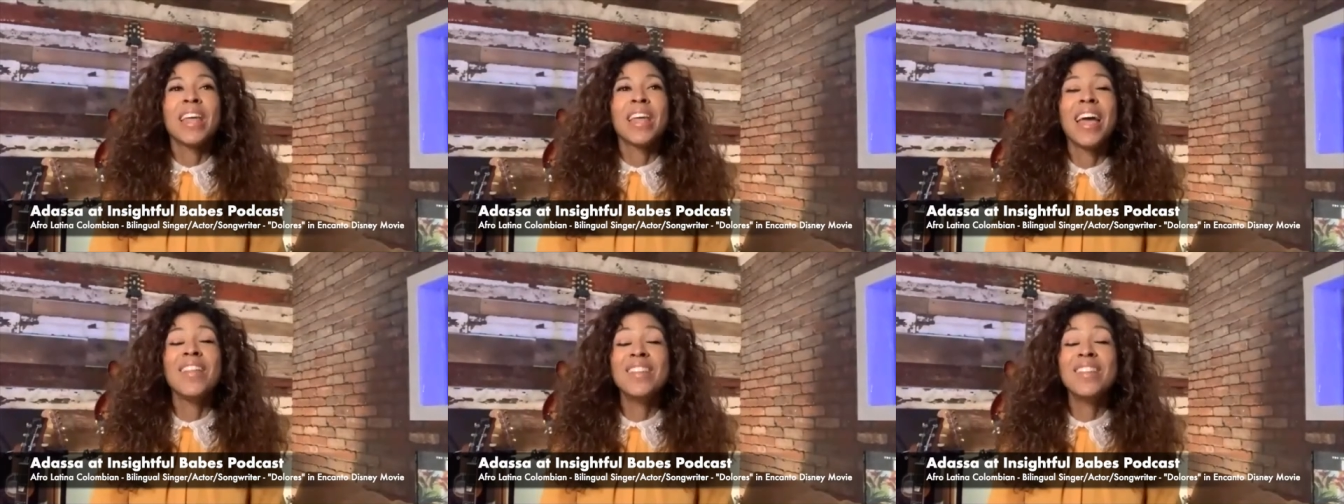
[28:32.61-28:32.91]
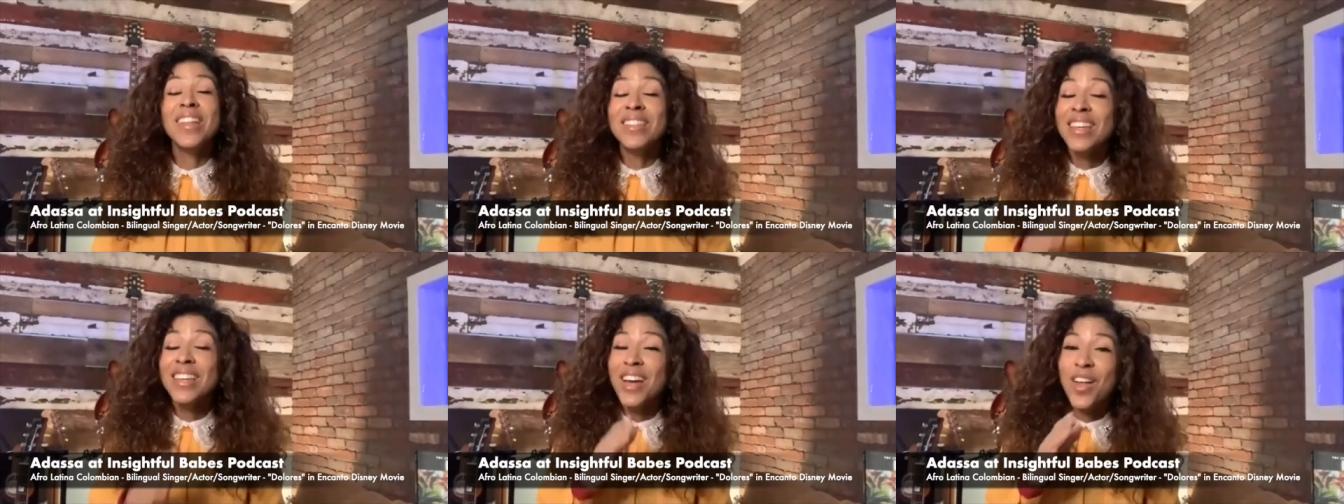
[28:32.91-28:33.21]
And
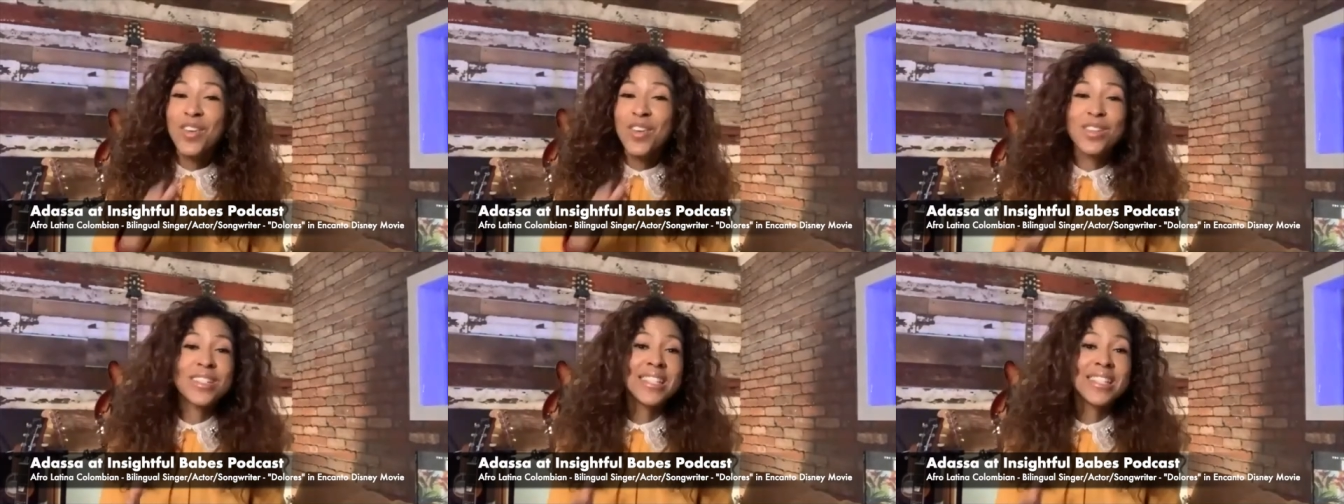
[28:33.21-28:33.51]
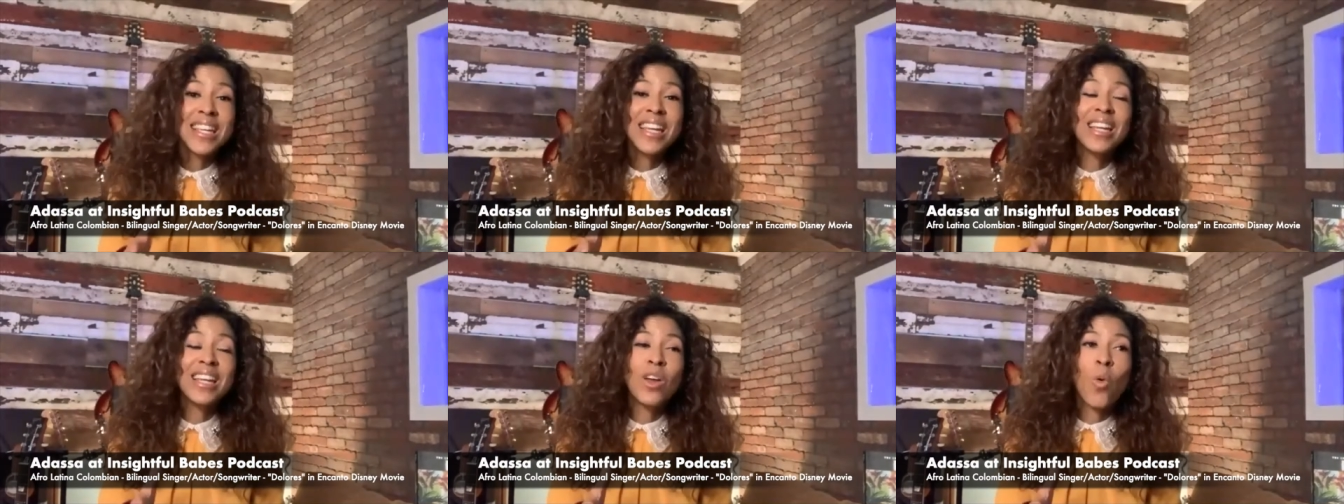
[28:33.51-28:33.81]
then the other
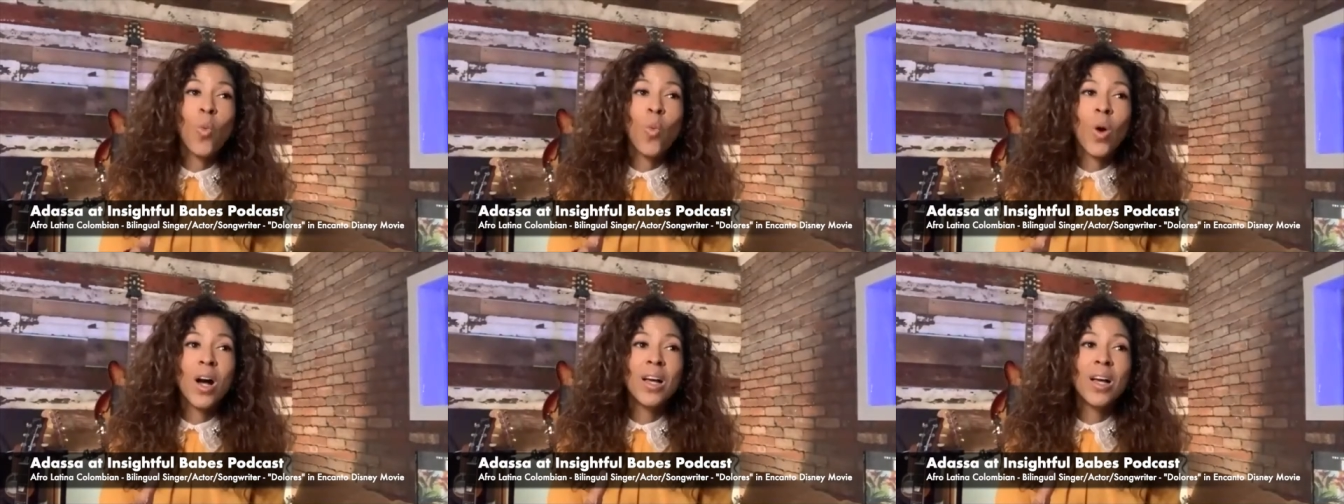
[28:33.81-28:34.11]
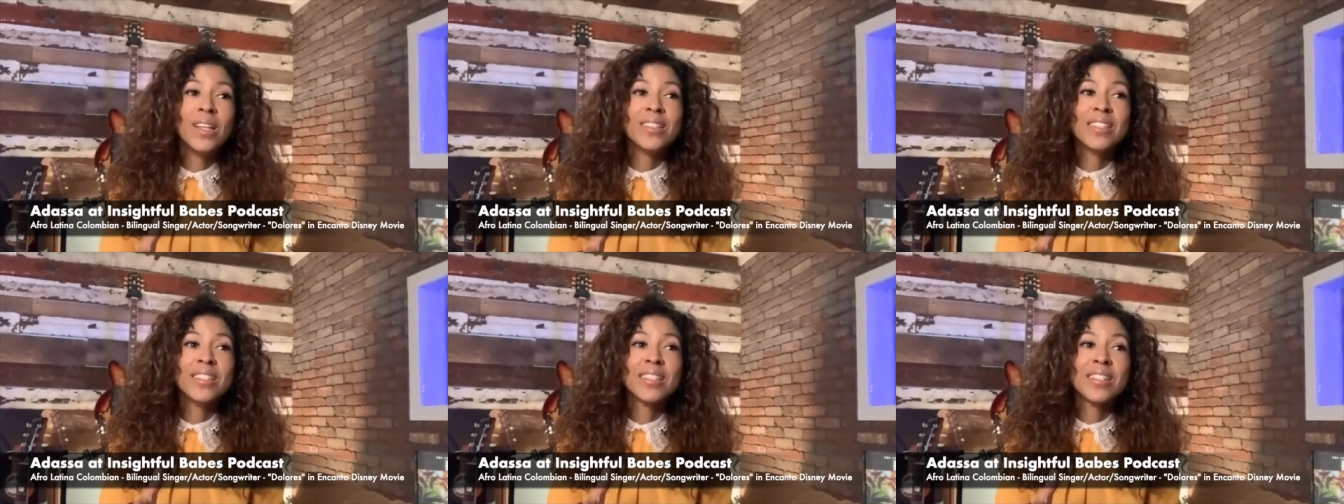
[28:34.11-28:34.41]
scene
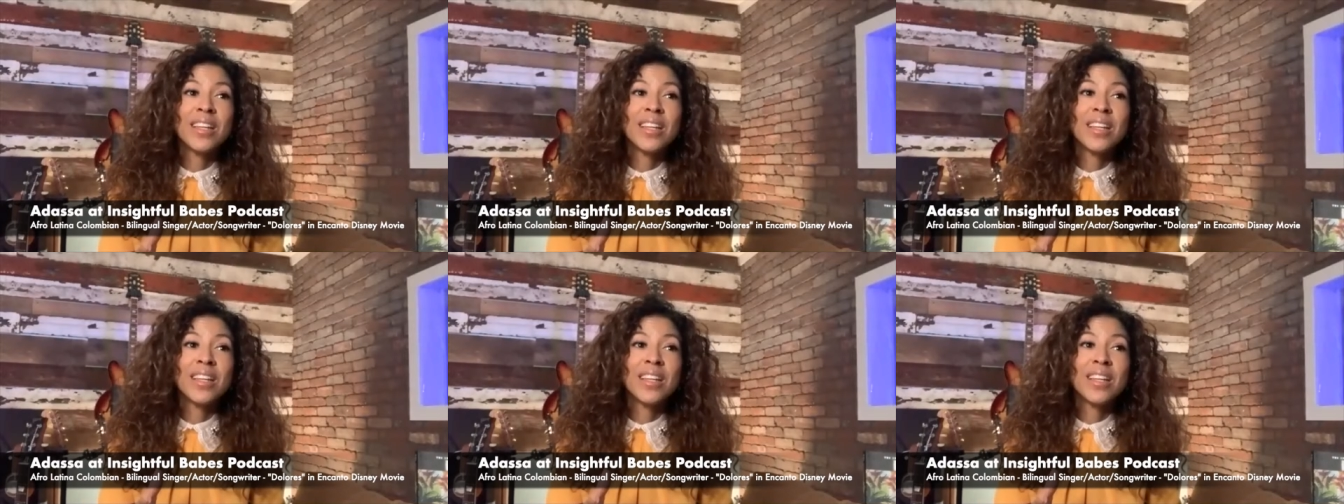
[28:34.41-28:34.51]
was